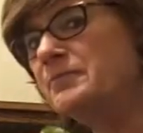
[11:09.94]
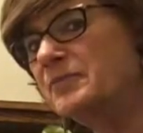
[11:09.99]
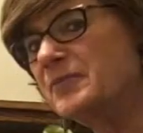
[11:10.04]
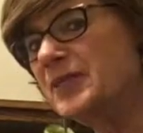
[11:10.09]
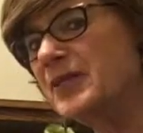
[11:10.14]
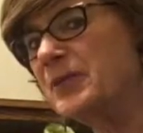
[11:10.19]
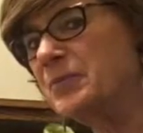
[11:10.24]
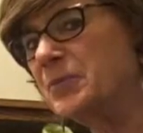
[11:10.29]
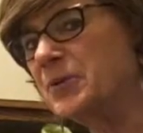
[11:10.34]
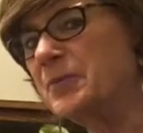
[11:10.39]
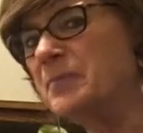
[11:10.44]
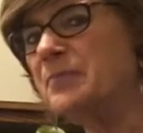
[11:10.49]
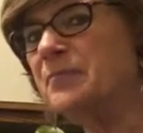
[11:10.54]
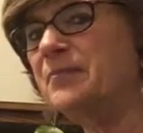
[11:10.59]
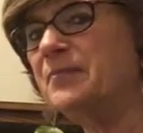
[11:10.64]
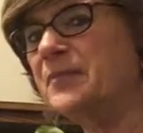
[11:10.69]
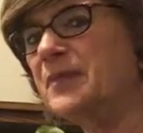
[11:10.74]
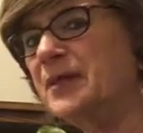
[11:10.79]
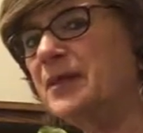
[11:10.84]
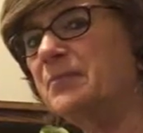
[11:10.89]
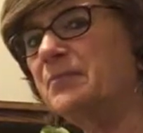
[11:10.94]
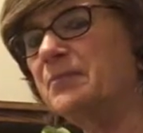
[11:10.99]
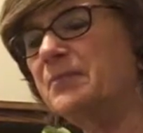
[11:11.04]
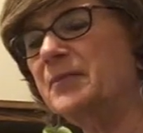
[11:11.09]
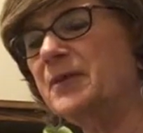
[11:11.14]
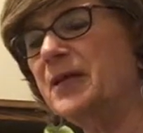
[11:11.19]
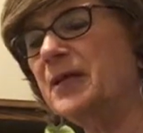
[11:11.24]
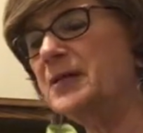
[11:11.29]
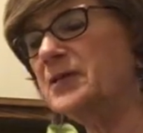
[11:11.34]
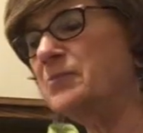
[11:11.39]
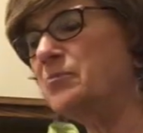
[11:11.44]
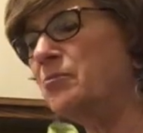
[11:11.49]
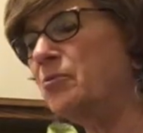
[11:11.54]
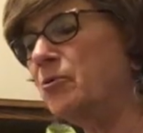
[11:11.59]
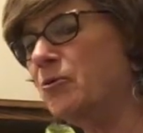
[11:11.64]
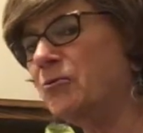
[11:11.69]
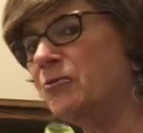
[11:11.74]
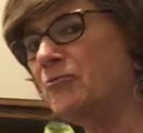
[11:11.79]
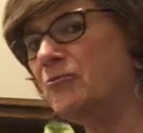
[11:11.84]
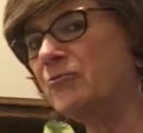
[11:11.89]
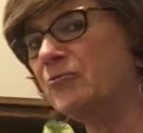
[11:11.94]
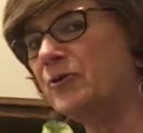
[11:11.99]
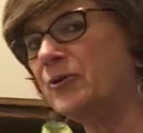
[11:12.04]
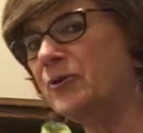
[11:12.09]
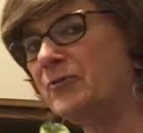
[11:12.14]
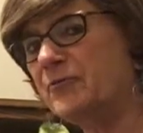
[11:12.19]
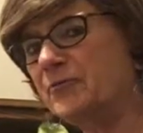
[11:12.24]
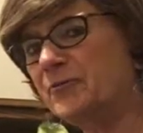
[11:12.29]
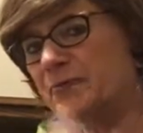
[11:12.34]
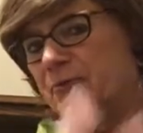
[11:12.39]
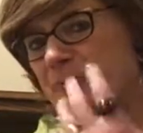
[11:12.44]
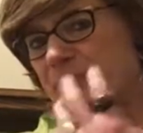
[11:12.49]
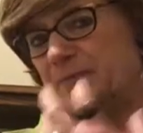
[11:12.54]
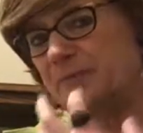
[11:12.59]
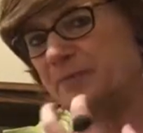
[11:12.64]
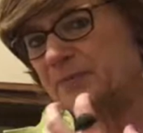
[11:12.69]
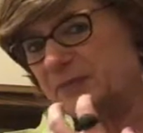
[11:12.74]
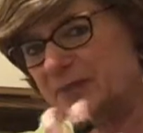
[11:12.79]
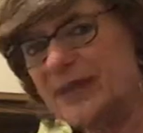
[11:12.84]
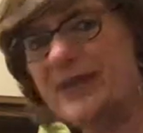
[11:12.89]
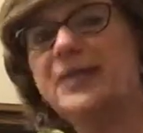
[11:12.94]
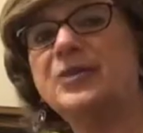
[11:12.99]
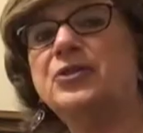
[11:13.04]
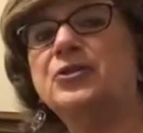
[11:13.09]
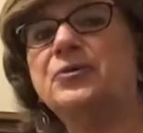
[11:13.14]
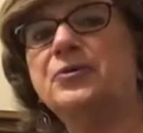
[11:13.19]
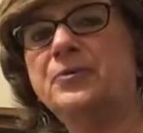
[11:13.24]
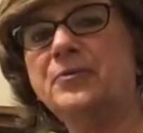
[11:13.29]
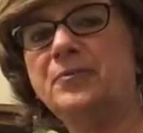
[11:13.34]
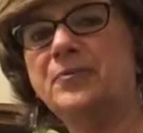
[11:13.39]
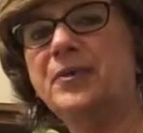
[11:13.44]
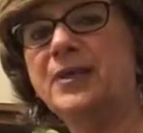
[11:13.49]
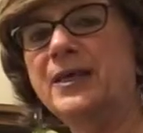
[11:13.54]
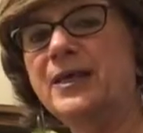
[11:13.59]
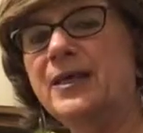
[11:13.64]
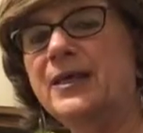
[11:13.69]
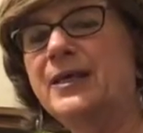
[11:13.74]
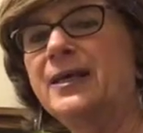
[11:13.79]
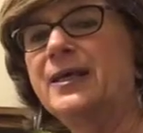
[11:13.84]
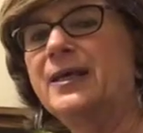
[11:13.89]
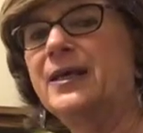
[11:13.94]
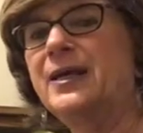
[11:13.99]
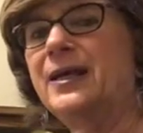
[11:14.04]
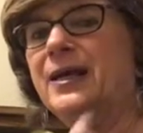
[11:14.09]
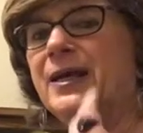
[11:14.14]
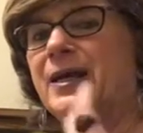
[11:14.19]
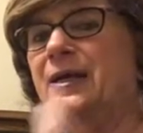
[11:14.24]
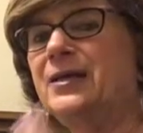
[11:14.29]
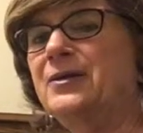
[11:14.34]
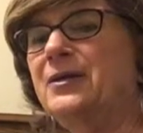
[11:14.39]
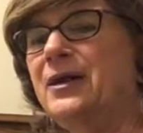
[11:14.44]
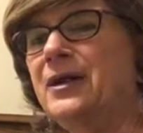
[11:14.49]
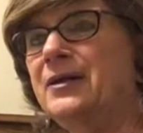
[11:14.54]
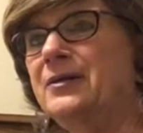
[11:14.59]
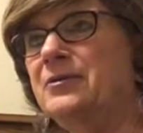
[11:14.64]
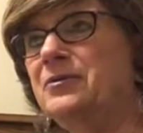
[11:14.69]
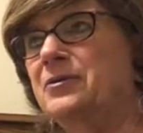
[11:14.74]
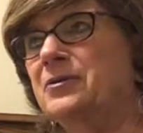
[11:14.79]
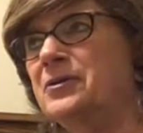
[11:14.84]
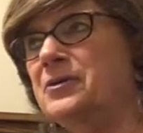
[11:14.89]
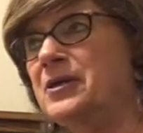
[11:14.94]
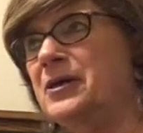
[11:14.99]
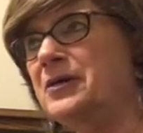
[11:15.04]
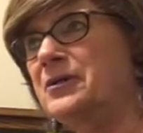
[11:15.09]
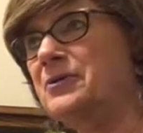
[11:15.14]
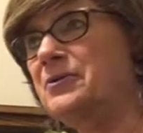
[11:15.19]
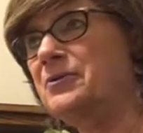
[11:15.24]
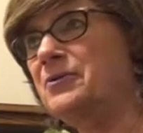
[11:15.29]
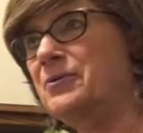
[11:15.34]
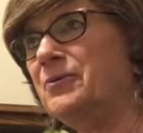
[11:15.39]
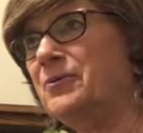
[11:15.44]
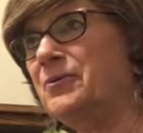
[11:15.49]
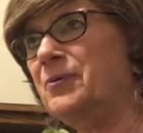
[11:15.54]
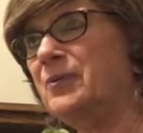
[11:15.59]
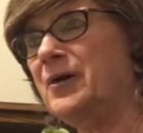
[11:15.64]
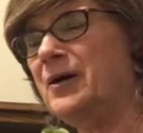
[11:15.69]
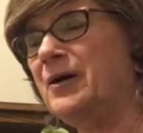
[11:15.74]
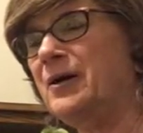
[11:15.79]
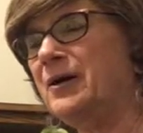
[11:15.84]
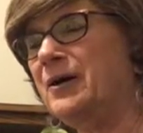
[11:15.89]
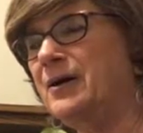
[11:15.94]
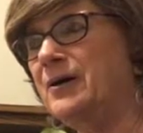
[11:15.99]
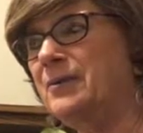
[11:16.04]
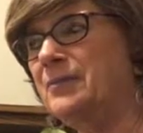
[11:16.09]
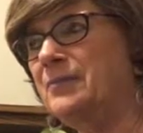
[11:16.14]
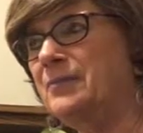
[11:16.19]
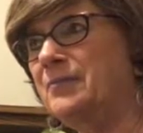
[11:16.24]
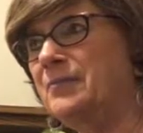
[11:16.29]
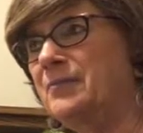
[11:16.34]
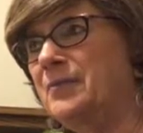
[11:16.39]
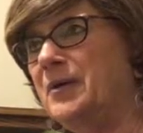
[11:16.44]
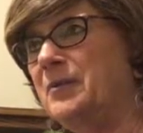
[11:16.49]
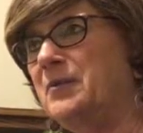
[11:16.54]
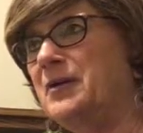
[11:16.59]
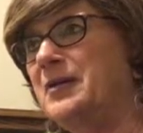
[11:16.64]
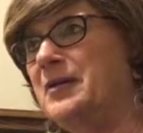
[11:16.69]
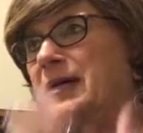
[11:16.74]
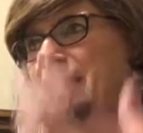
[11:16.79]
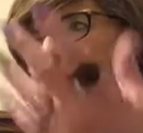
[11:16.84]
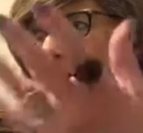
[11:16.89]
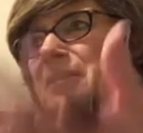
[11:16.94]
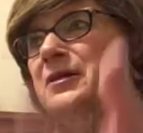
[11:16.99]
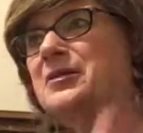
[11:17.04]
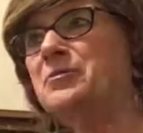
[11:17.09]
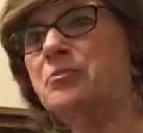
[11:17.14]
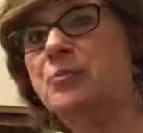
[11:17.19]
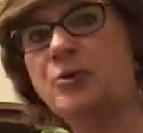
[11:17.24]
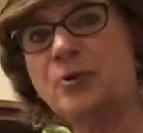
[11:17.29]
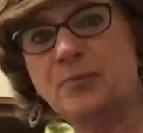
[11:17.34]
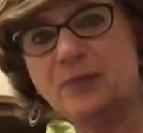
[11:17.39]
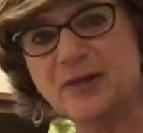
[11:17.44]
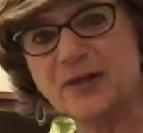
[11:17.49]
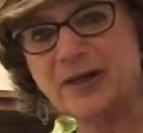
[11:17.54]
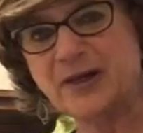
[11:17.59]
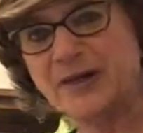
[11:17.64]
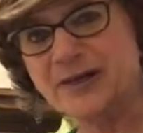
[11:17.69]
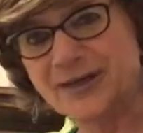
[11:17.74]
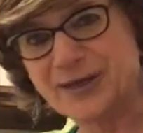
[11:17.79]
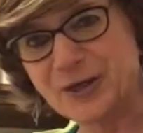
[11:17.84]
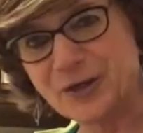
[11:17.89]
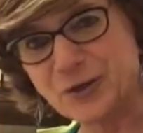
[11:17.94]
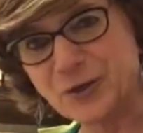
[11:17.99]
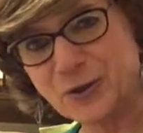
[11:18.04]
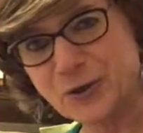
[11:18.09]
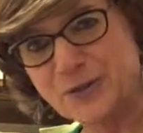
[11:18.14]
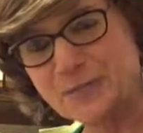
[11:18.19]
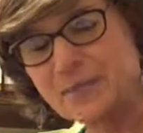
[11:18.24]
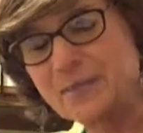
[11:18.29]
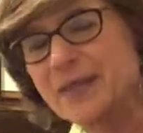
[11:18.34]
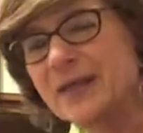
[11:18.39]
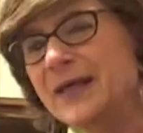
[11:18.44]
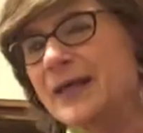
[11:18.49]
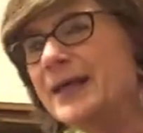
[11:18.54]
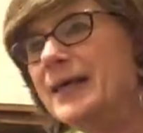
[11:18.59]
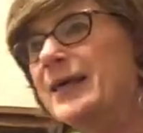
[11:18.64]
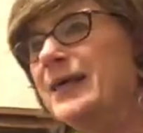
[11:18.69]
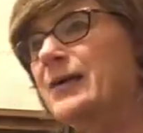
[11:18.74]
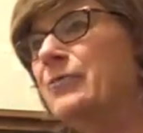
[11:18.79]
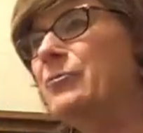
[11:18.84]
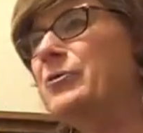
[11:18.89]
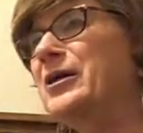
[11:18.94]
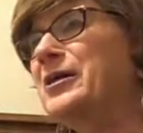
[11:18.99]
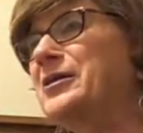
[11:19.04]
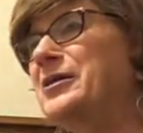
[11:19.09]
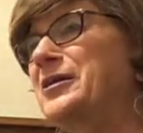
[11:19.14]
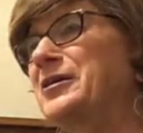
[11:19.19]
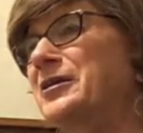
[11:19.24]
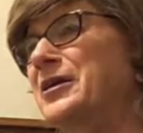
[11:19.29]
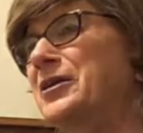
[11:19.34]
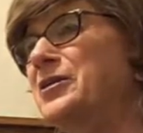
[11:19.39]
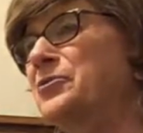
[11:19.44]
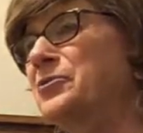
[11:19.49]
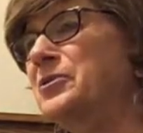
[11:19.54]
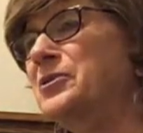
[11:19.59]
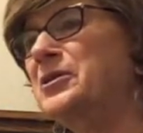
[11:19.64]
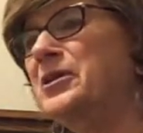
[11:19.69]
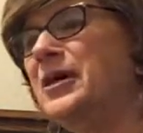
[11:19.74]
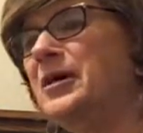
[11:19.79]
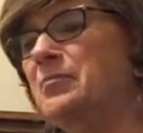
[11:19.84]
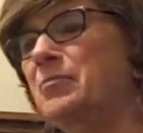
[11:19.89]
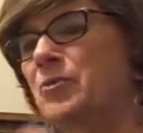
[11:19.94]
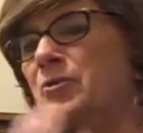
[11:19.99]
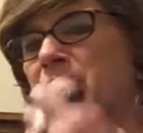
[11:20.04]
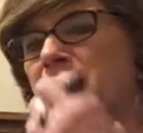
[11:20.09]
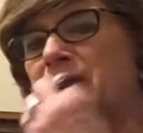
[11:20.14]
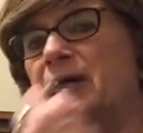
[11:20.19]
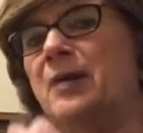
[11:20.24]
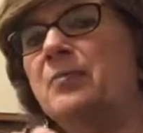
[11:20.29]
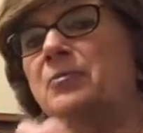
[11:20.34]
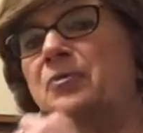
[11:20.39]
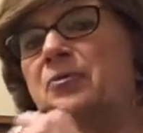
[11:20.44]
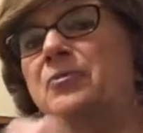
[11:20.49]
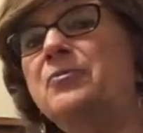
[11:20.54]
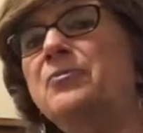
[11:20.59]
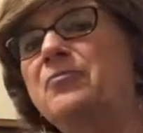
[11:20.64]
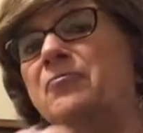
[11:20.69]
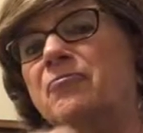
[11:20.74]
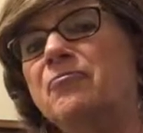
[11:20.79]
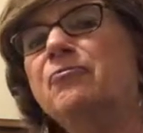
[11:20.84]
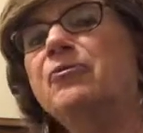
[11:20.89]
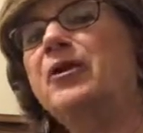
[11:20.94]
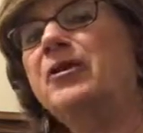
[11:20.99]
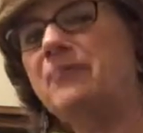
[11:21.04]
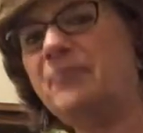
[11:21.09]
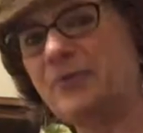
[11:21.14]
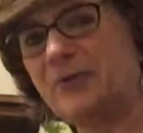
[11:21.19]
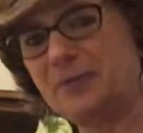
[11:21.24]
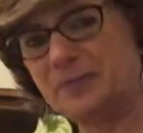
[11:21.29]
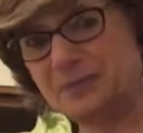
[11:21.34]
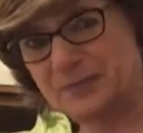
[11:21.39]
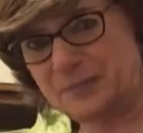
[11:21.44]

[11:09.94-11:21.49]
deeper, has more flavor, texture, and I use that term maybe not as appropriately as I should. When I say texture, it's got more depth to the flavor.